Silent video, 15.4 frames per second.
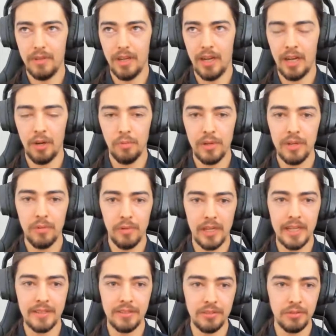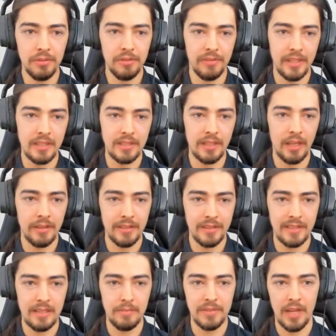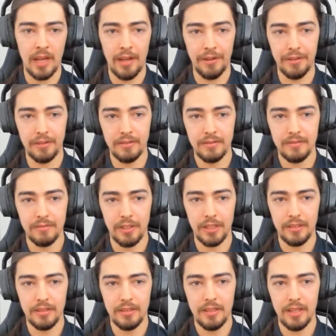are we willing to do the things that other teams aren't, right?